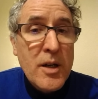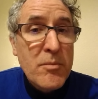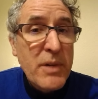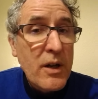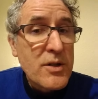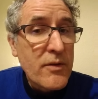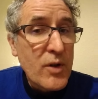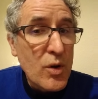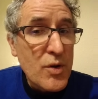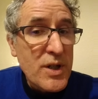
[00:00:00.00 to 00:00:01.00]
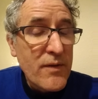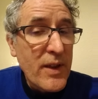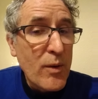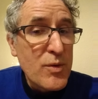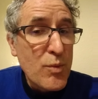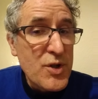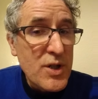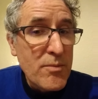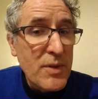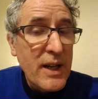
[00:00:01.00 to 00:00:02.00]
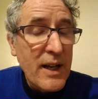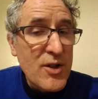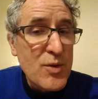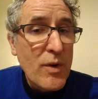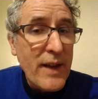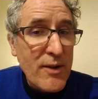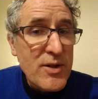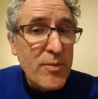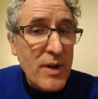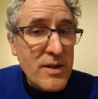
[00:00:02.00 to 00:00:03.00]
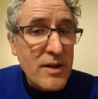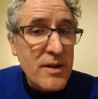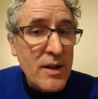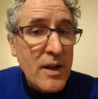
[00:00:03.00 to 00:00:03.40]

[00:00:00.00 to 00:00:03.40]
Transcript: Because, of course, if there was somebody else without a present,